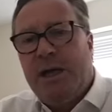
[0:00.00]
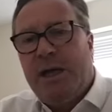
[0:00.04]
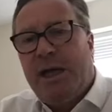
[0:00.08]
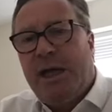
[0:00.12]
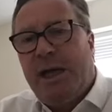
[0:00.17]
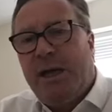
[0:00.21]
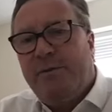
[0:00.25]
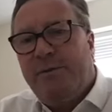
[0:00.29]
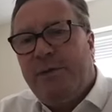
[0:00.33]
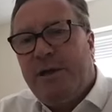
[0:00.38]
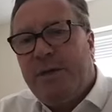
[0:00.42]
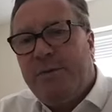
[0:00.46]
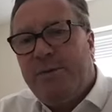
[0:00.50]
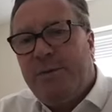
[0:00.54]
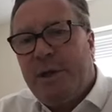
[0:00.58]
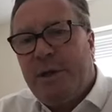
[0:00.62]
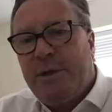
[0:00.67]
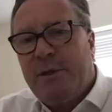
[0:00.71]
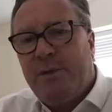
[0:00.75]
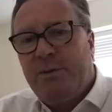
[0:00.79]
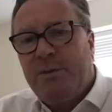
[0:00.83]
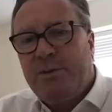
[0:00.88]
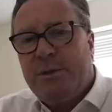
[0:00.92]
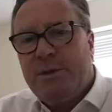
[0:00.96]
Have they
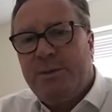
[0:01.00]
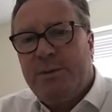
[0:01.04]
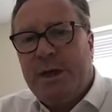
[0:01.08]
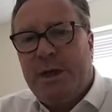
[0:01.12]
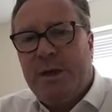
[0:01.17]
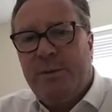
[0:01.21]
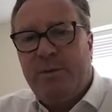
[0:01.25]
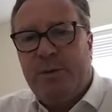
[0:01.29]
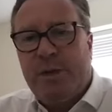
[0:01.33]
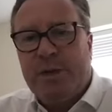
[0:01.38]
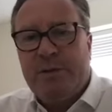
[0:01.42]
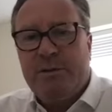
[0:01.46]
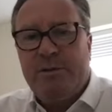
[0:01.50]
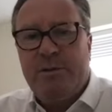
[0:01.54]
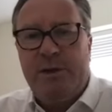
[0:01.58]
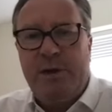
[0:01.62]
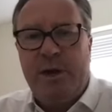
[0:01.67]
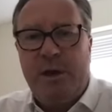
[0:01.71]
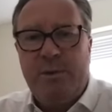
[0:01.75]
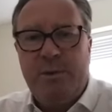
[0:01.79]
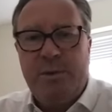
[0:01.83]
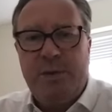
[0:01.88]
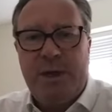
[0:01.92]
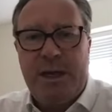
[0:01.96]
thought about whether an
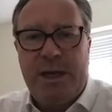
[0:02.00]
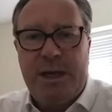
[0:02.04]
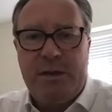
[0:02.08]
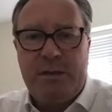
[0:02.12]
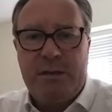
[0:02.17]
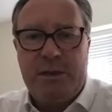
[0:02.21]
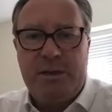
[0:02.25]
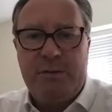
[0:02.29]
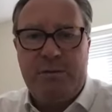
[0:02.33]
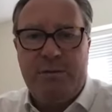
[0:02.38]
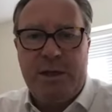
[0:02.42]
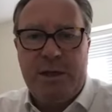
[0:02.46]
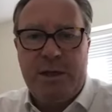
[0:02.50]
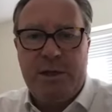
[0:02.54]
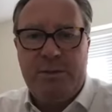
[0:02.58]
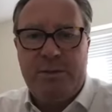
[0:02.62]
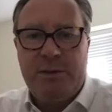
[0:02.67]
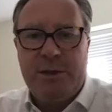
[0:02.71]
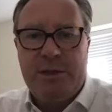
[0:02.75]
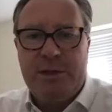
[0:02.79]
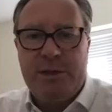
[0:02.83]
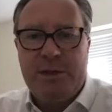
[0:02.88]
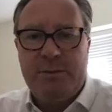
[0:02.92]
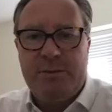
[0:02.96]
open house
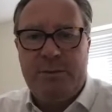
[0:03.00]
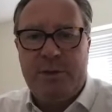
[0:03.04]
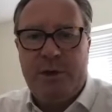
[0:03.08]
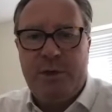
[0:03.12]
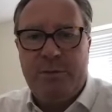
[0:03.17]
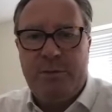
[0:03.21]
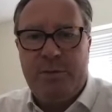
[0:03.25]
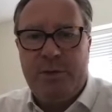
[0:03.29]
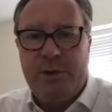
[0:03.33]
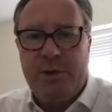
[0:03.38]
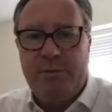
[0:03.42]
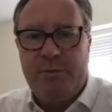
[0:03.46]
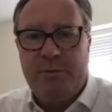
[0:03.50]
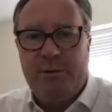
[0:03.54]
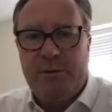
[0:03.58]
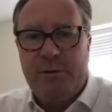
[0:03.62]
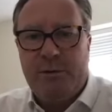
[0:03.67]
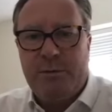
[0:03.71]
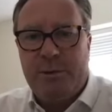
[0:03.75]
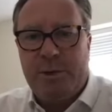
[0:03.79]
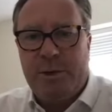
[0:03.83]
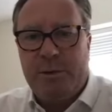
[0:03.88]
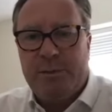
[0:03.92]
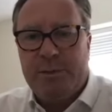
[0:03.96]
arrangement is appropriate for your
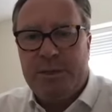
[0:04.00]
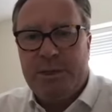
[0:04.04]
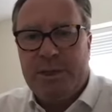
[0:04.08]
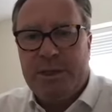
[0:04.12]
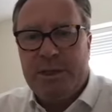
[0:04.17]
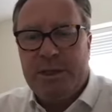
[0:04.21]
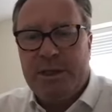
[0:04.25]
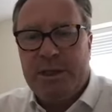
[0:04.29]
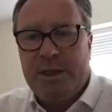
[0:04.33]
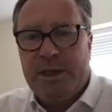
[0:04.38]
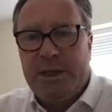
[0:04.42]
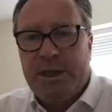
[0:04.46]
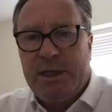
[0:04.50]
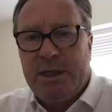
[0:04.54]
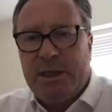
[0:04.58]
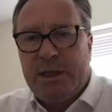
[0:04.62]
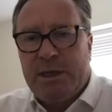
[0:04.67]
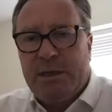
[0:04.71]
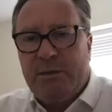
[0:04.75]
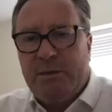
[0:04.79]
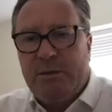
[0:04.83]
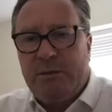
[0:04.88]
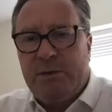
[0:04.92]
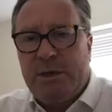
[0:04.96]
property?
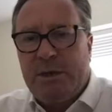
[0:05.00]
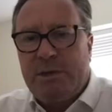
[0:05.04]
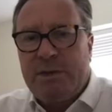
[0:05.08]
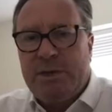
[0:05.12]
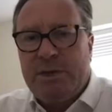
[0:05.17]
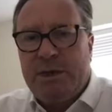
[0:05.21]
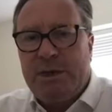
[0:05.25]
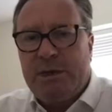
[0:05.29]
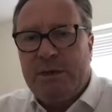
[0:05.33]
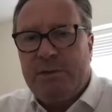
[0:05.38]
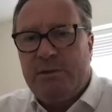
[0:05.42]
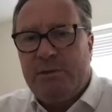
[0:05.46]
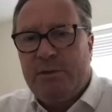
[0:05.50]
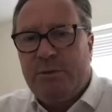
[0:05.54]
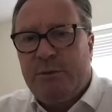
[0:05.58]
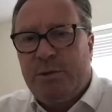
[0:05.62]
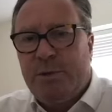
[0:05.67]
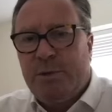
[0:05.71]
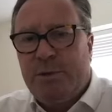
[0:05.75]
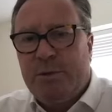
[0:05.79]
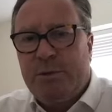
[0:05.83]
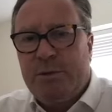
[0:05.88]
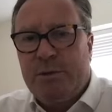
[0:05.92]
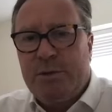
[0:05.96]
All those things are
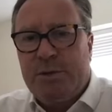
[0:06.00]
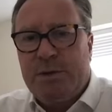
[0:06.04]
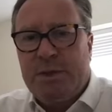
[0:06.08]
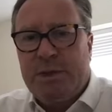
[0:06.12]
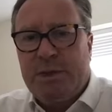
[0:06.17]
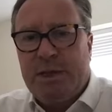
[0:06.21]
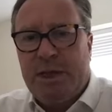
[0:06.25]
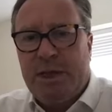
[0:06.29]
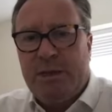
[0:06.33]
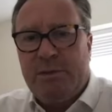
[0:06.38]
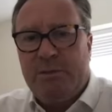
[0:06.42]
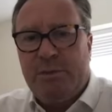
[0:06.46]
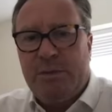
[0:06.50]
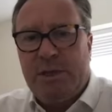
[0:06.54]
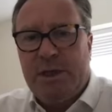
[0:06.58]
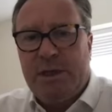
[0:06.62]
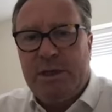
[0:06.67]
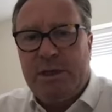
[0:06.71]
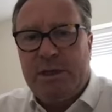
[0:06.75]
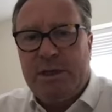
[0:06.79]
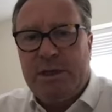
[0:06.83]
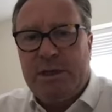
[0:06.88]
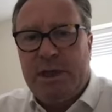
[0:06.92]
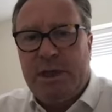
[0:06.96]
important,
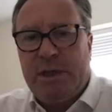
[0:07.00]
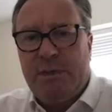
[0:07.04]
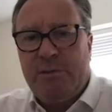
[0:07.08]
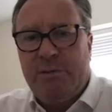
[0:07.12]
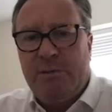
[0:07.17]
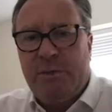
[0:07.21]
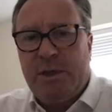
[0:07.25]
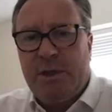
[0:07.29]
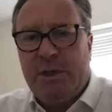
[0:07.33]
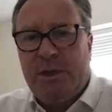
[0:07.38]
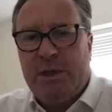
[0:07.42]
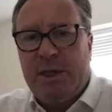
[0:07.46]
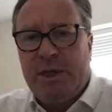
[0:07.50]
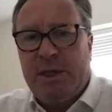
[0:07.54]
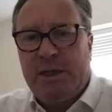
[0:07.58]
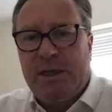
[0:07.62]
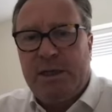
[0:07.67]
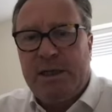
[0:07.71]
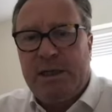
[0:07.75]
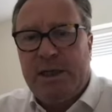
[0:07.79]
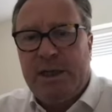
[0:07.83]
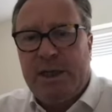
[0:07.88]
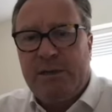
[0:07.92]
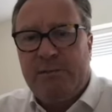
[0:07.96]
and
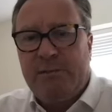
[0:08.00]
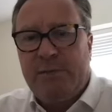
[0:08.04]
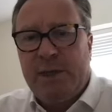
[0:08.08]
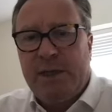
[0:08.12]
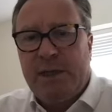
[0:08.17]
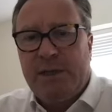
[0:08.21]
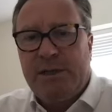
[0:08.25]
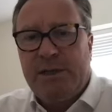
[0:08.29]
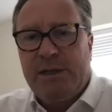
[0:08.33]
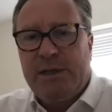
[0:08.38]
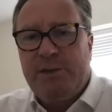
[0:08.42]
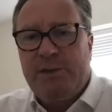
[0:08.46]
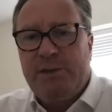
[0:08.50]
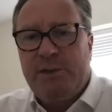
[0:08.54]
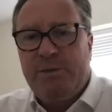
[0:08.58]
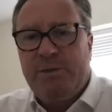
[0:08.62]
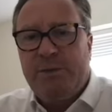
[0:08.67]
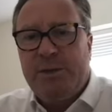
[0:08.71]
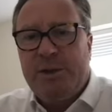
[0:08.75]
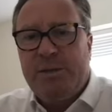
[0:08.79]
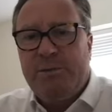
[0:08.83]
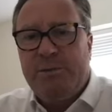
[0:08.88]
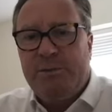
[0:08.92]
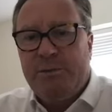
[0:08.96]
they should
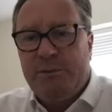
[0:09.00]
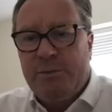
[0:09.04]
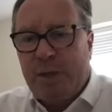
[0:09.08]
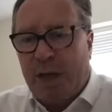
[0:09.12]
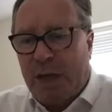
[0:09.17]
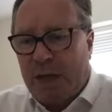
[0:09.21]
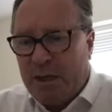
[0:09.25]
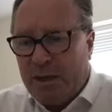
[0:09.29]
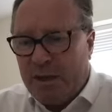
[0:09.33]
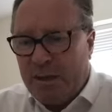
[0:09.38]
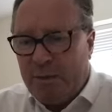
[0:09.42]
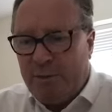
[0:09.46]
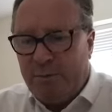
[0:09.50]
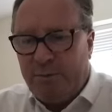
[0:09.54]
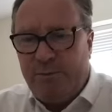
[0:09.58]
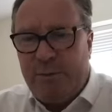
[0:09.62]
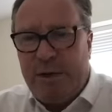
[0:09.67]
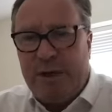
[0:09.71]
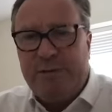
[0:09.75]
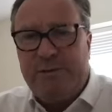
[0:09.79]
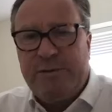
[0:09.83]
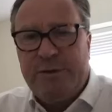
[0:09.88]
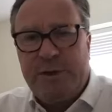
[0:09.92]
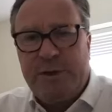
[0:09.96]
be
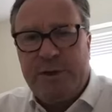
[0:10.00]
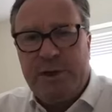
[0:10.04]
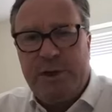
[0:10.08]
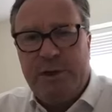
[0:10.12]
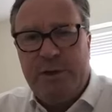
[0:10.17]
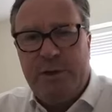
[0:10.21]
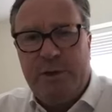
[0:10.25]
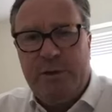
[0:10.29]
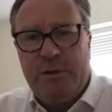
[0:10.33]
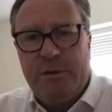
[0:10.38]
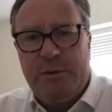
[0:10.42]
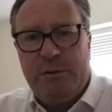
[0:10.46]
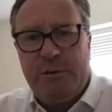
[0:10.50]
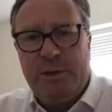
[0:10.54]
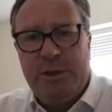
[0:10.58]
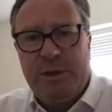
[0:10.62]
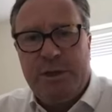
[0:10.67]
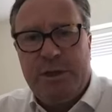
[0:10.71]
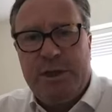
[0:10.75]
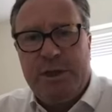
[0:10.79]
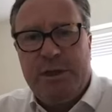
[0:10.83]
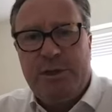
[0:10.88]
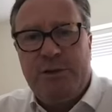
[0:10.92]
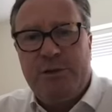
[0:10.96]
relevant to you.
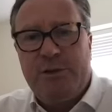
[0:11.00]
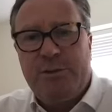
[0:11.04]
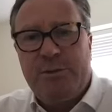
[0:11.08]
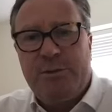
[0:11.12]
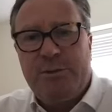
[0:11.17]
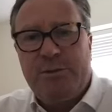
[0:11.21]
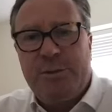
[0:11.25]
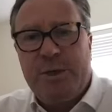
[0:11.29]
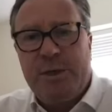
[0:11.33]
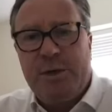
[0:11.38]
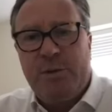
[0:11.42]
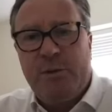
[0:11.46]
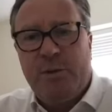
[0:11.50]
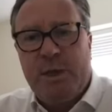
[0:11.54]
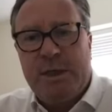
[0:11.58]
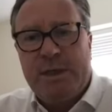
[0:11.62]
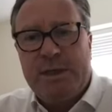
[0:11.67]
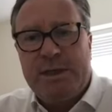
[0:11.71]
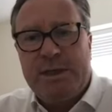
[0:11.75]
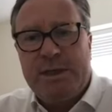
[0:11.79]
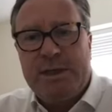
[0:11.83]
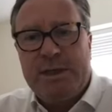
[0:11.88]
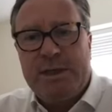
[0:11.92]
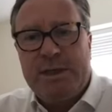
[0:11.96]
It shouldn't be a
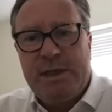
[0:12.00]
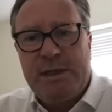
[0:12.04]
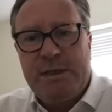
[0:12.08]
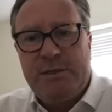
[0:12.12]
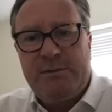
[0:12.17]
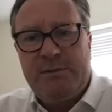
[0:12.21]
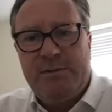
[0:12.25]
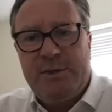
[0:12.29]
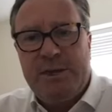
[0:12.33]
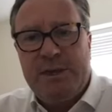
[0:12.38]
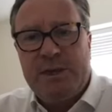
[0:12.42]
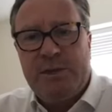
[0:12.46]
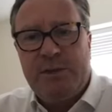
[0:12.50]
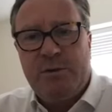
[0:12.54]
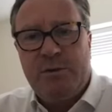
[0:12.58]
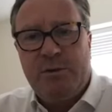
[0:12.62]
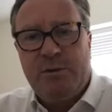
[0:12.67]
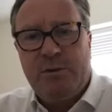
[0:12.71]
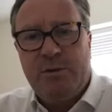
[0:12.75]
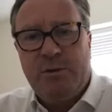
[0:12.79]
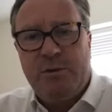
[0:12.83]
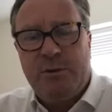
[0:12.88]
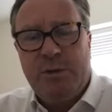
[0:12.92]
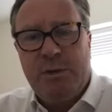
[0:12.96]

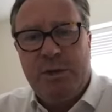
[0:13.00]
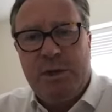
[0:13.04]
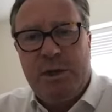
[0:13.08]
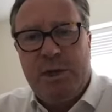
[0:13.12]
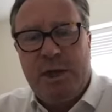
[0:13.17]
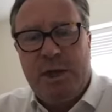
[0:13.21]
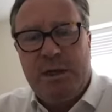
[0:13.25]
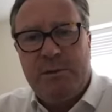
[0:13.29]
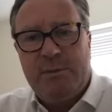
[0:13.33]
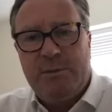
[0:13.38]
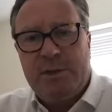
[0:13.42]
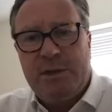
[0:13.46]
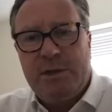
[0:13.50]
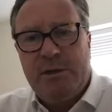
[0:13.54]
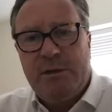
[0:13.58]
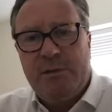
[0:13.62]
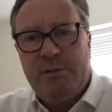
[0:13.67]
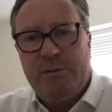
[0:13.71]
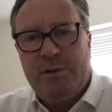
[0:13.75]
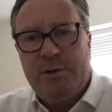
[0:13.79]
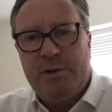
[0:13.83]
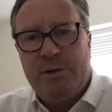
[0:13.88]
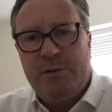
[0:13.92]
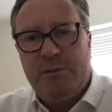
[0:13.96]
one-size-fits-all
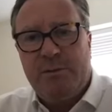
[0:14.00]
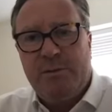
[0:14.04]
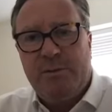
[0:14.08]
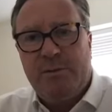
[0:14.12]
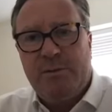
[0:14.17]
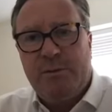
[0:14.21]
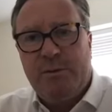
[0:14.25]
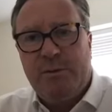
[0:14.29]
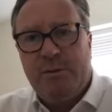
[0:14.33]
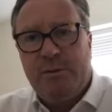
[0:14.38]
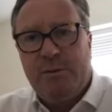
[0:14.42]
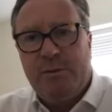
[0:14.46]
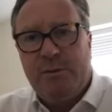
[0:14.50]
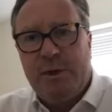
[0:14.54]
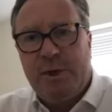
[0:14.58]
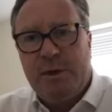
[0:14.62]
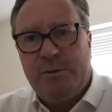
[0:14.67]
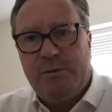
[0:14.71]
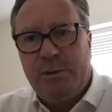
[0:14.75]
solution for